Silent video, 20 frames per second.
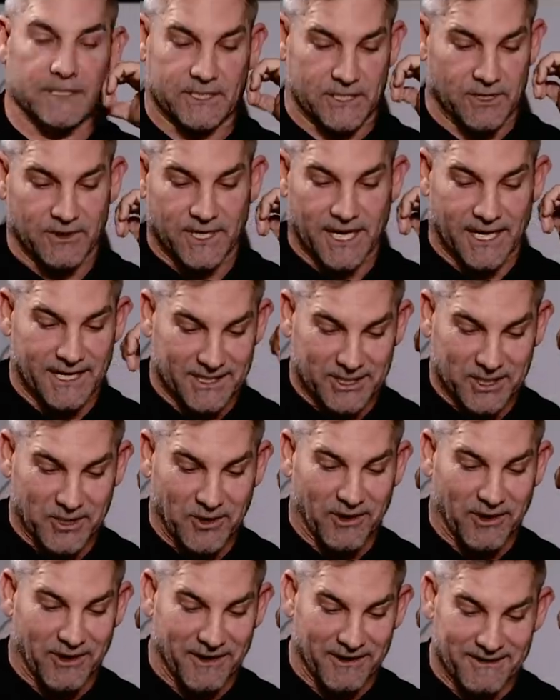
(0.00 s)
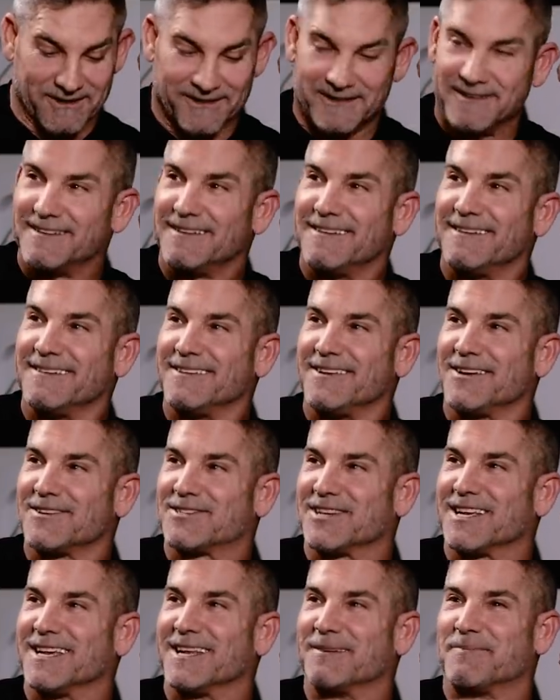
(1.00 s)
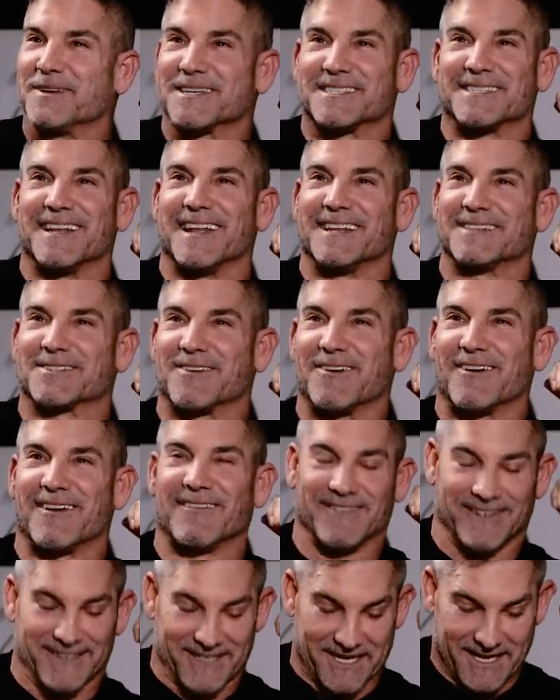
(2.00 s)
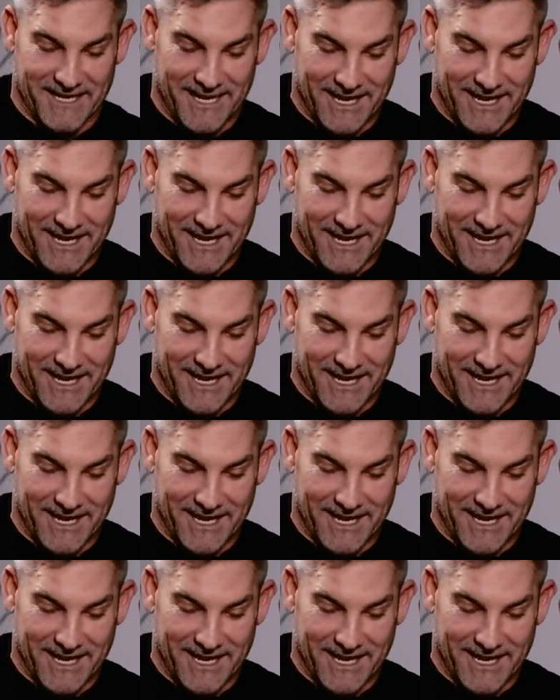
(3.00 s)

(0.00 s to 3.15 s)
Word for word: I still got a scar. Y'all should get a picture of that scar one day.